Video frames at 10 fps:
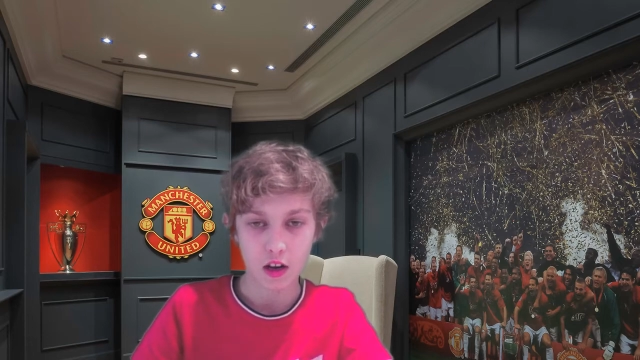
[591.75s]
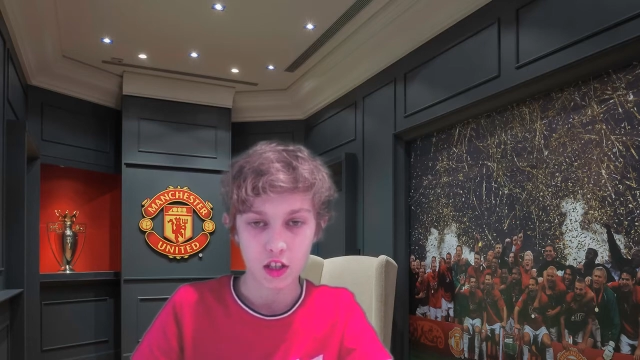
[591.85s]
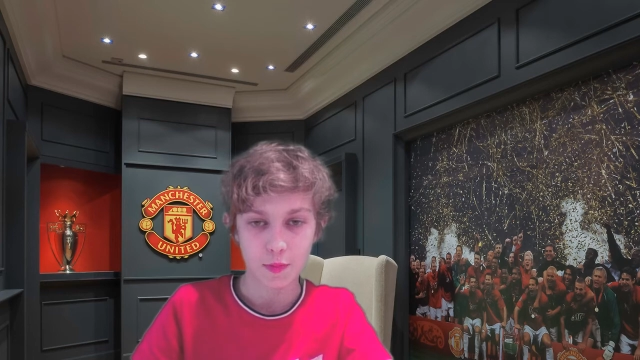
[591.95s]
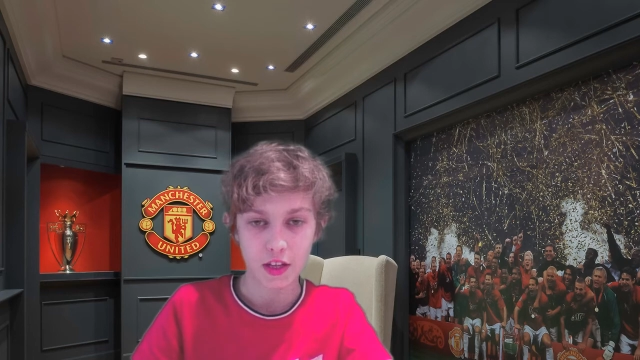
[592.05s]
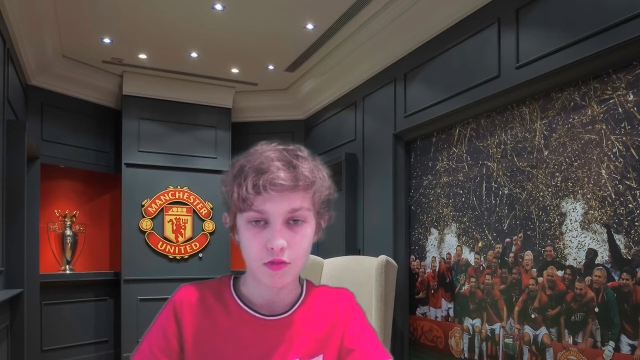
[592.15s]
I'll
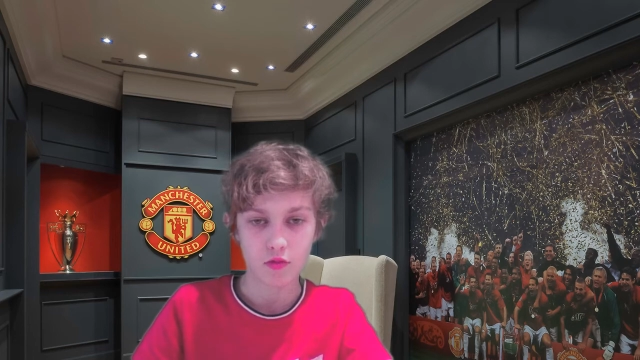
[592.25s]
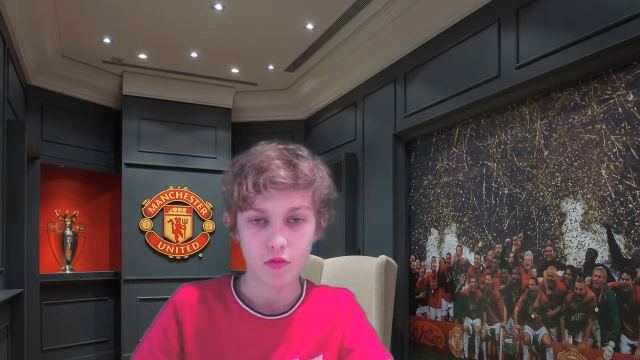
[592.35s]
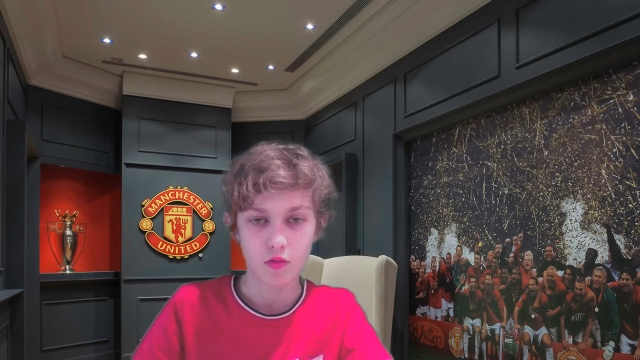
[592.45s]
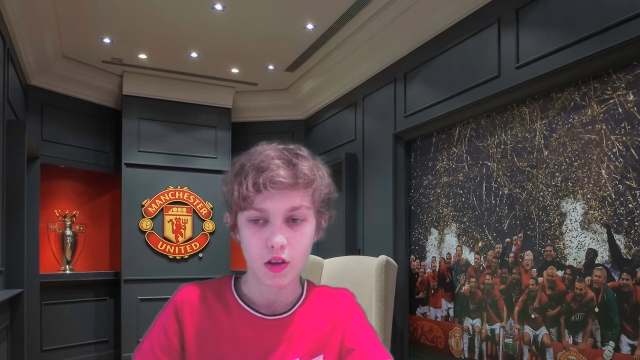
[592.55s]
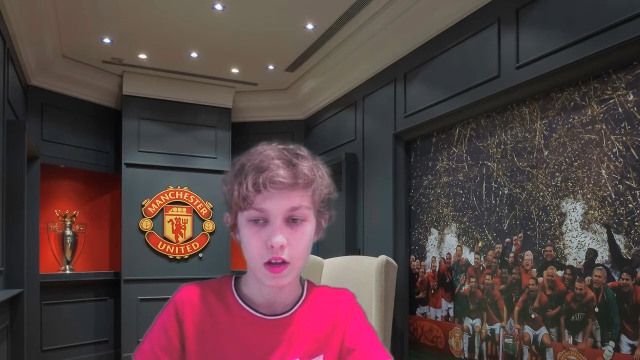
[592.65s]
speak to
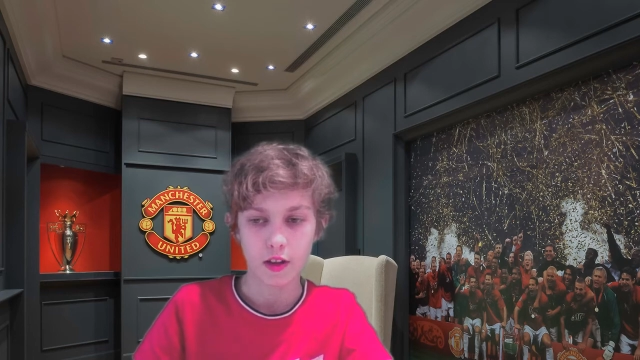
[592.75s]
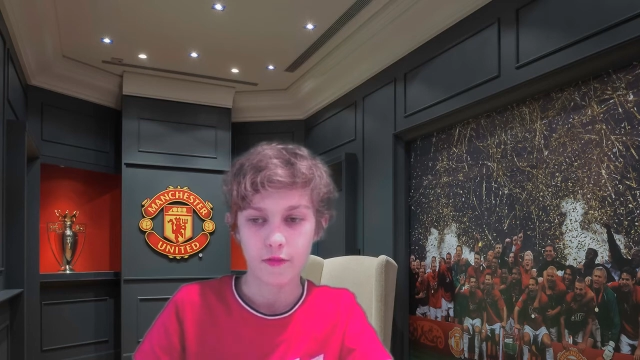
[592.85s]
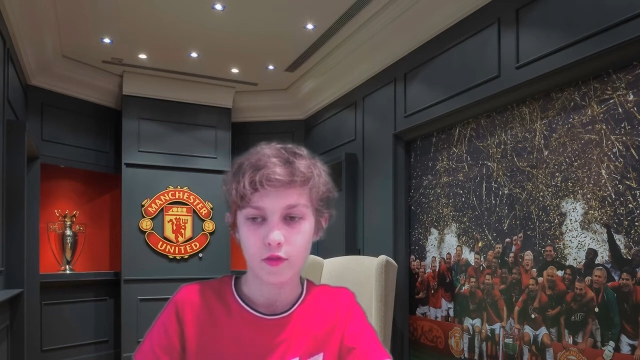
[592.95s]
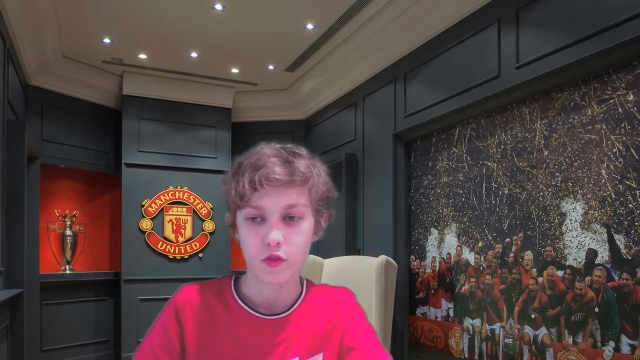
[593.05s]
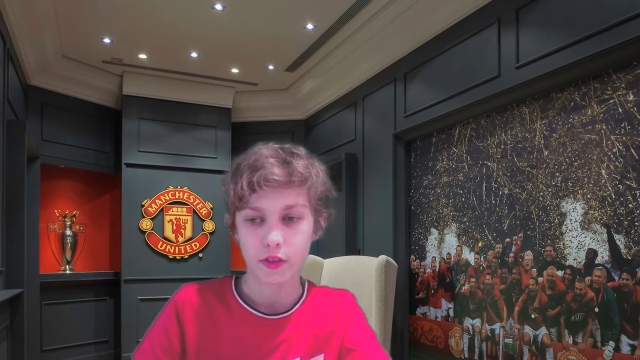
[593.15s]
all uh,
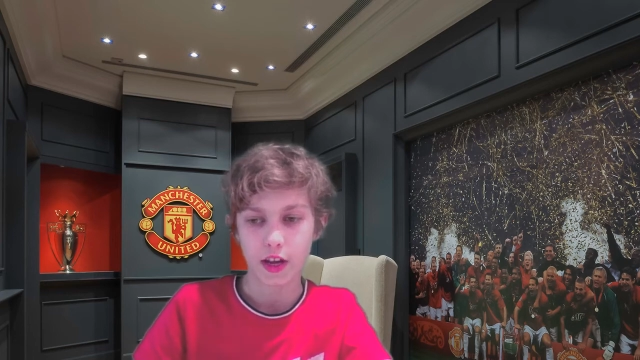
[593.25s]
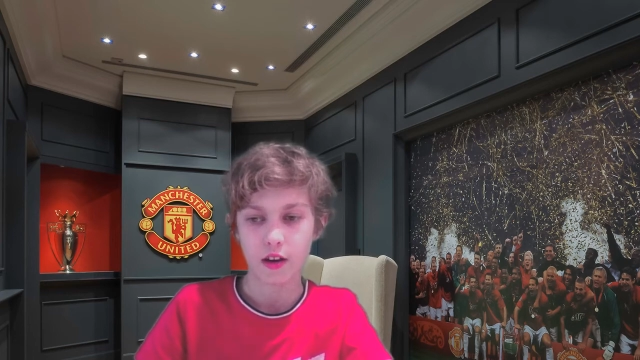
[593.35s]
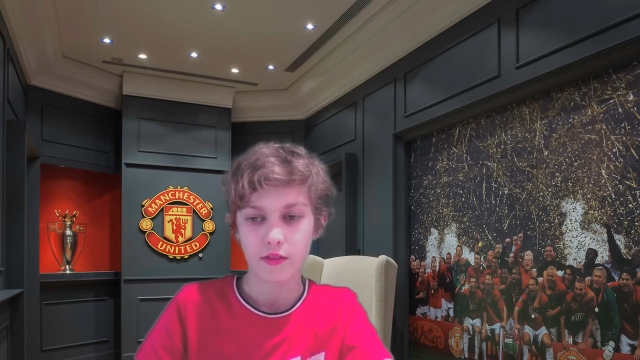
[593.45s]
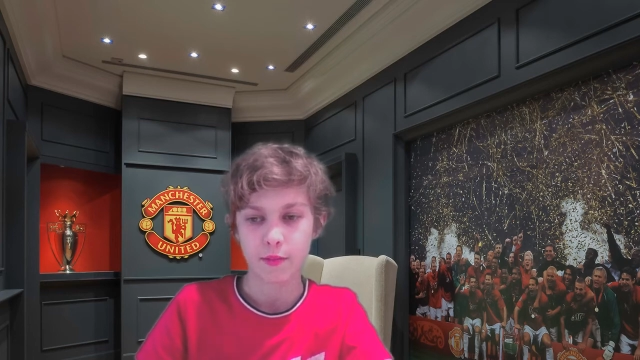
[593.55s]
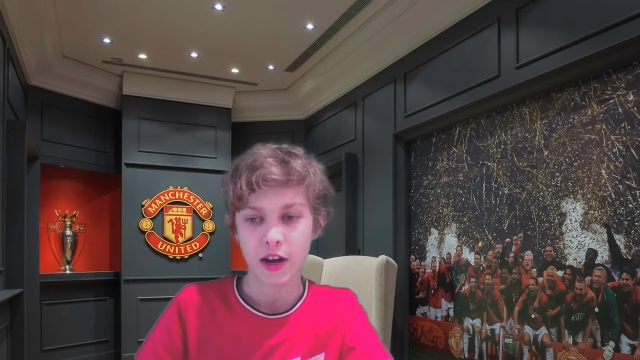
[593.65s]
for the
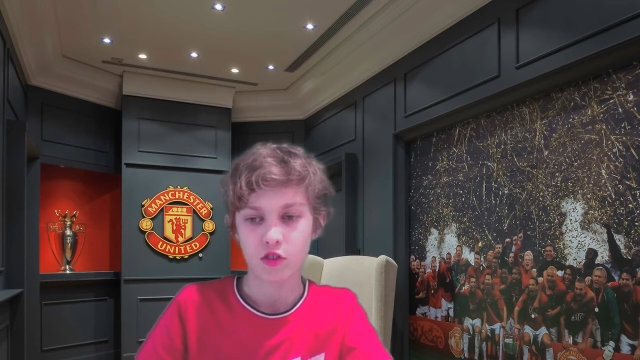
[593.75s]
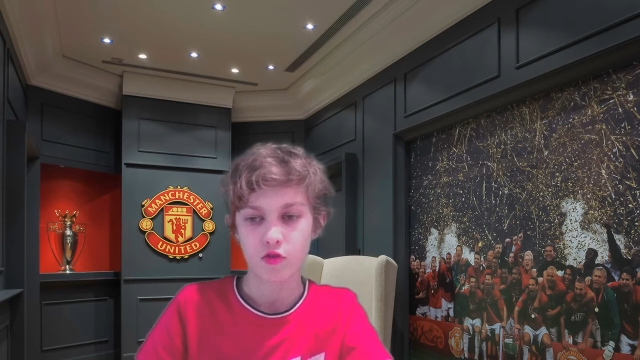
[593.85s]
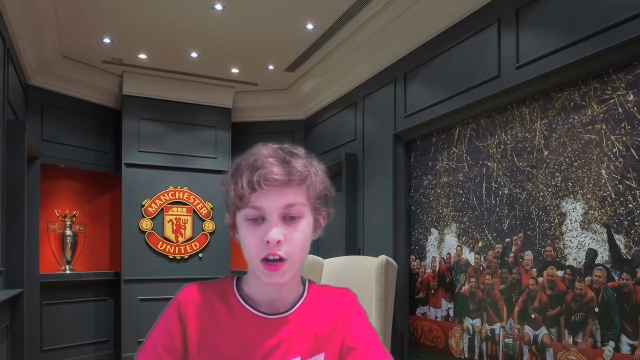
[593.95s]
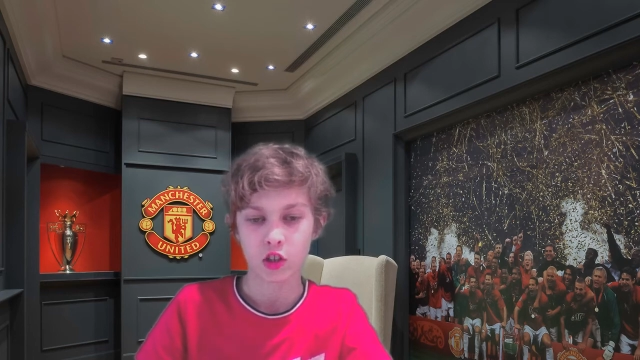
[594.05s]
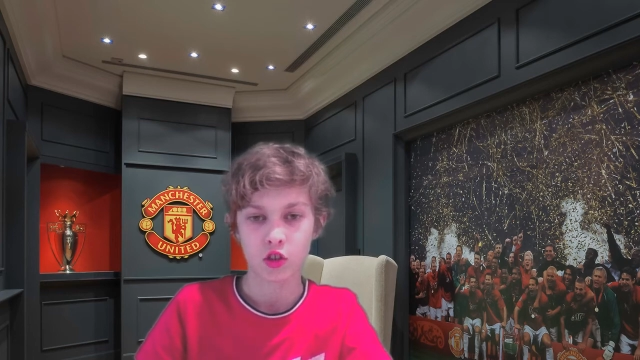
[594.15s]
aftermatch
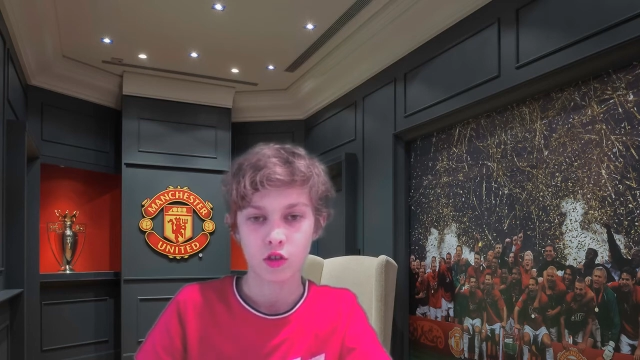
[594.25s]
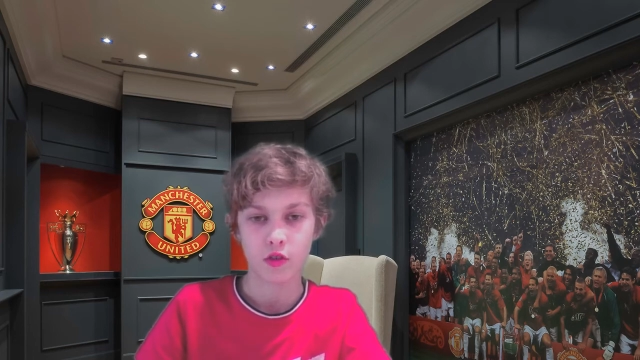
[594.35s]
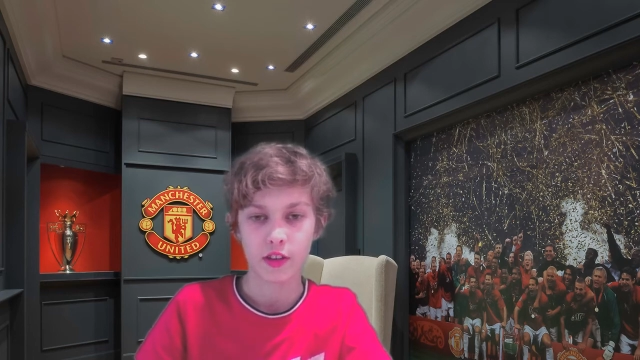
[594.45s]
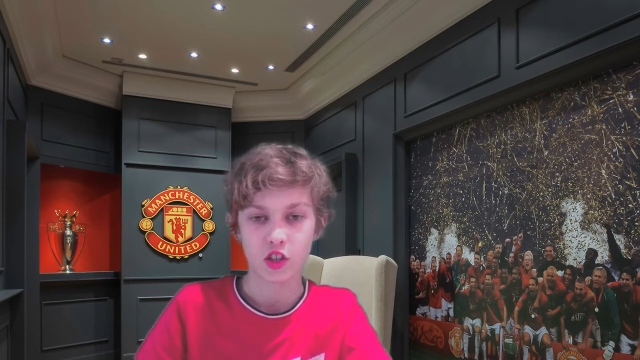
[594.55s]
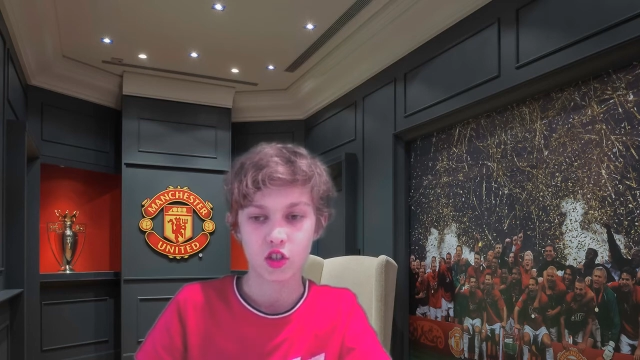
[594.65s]
reaction
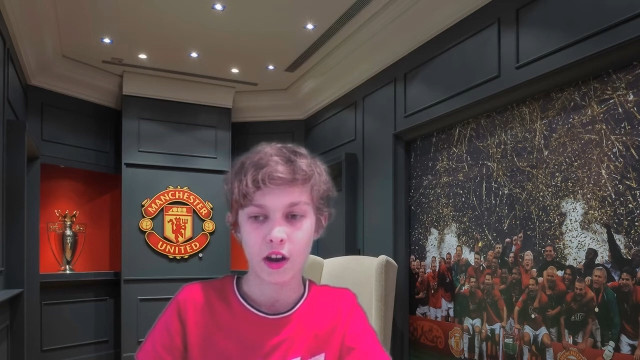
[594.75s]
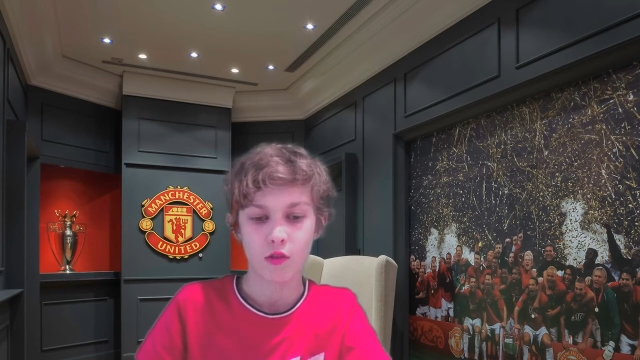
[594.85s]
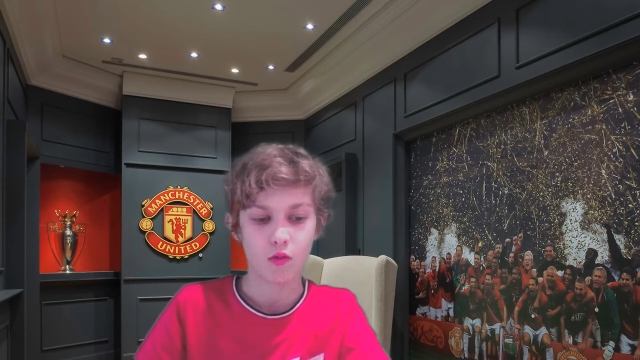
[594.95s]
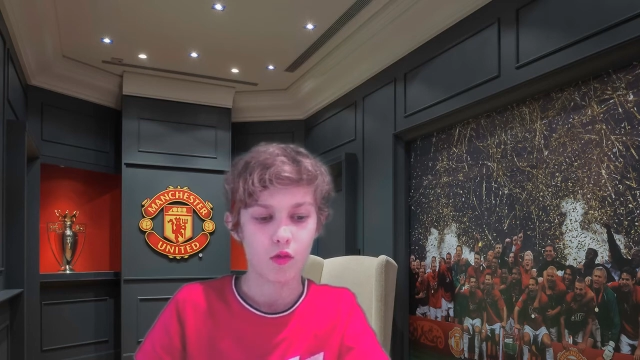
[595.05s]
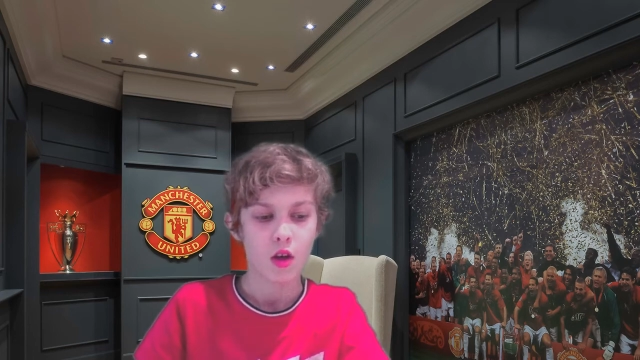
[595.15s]
on this
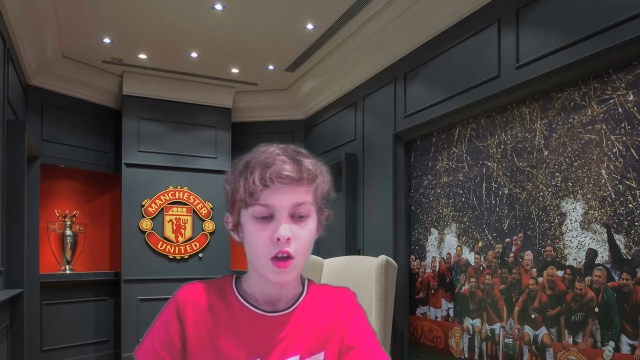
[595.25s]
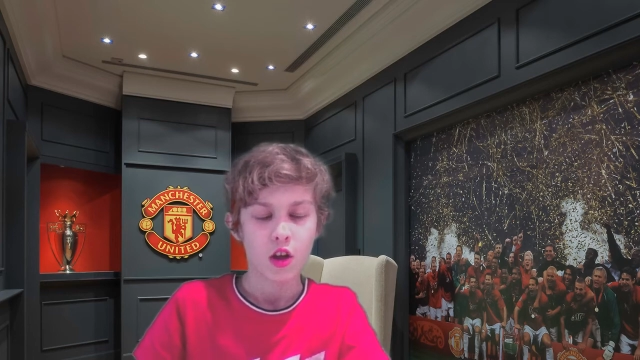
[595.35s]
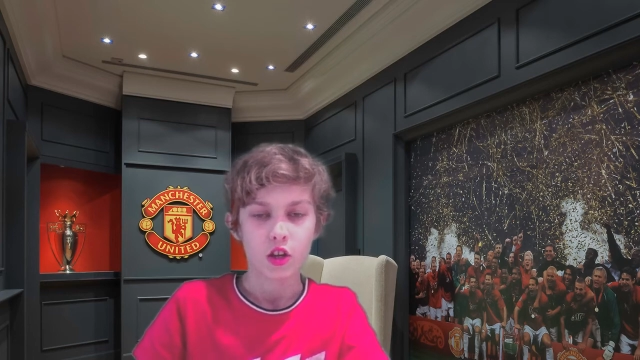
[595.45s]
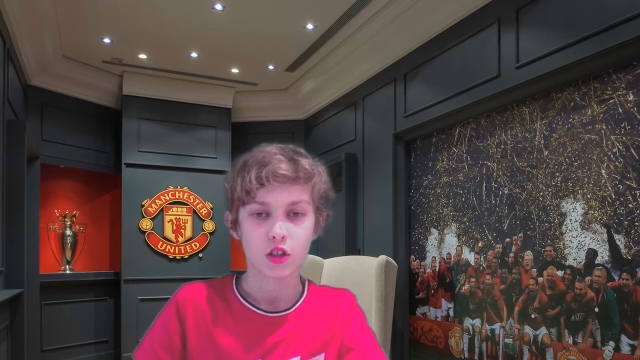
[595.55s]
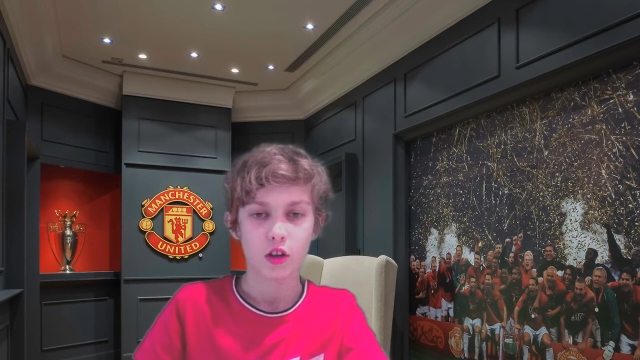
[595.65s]
channel.
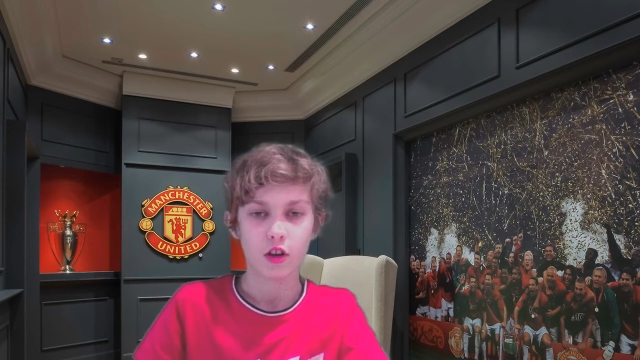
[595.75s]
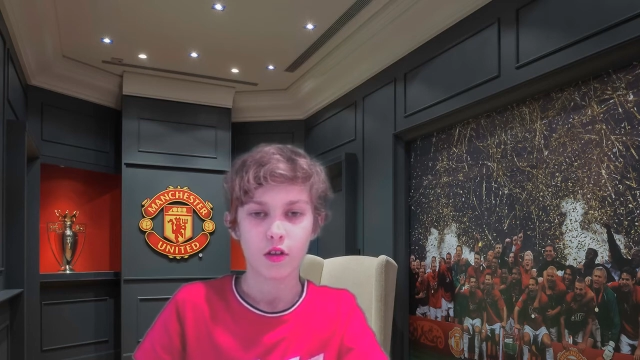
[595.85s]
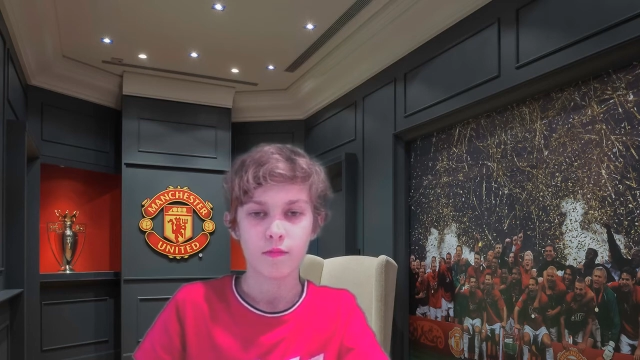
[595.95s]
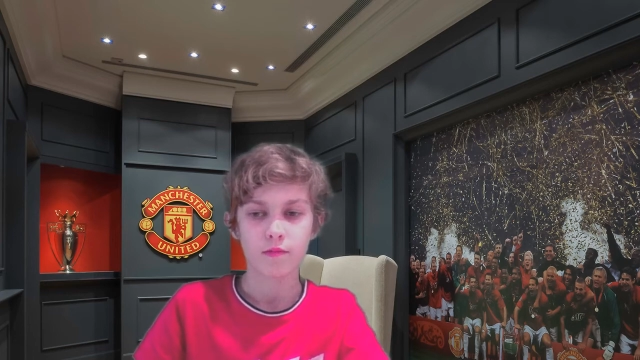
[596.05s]
So